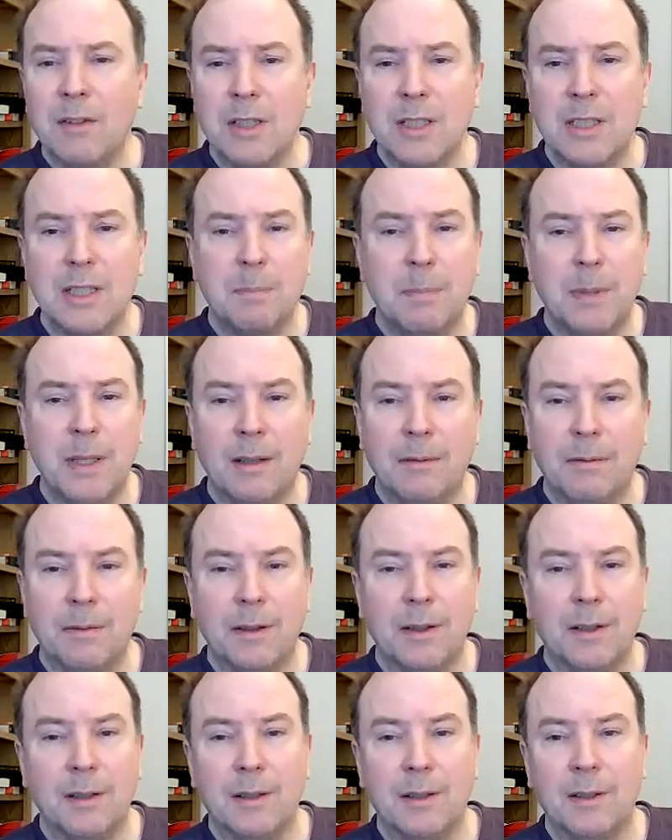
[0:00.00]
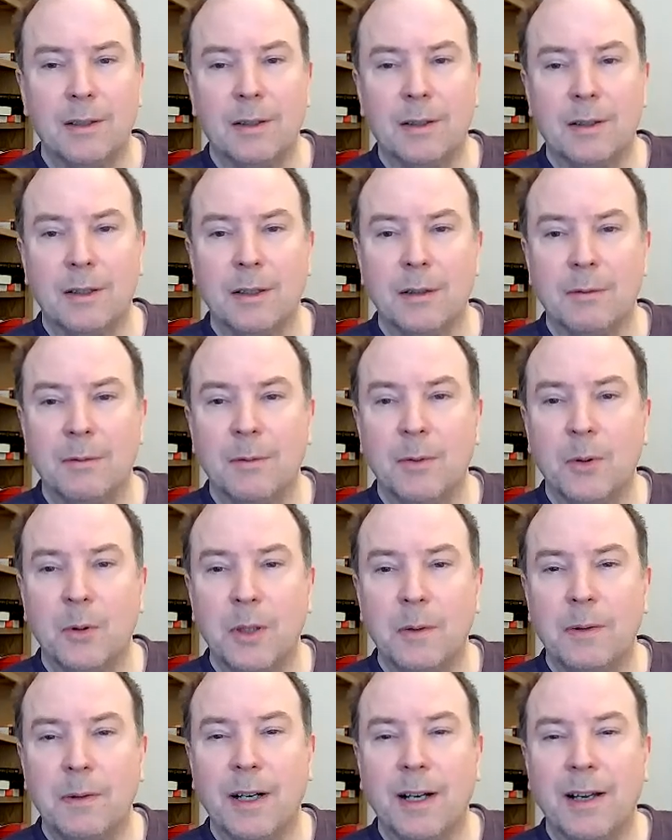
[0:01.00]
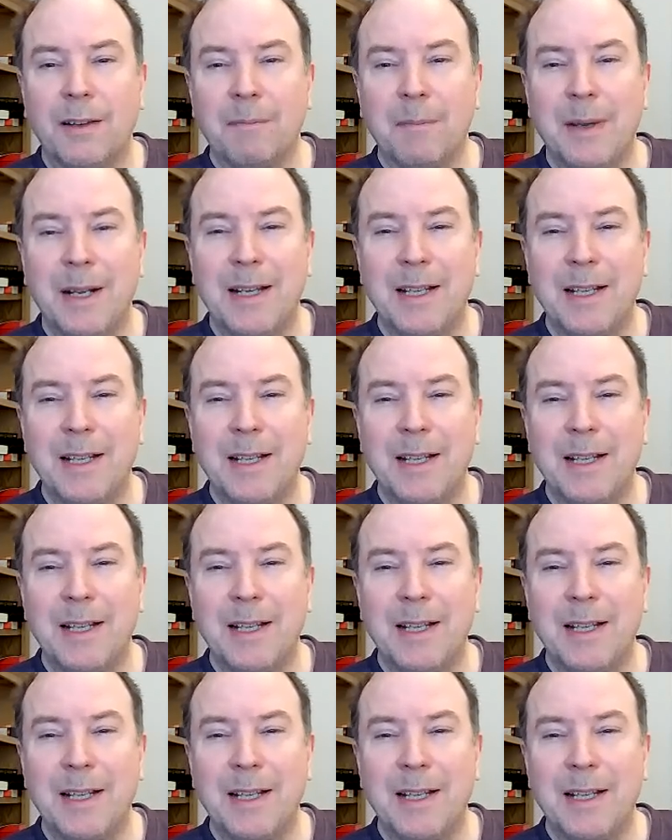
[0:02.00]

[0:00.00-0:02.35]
have to speak for, oh God, 45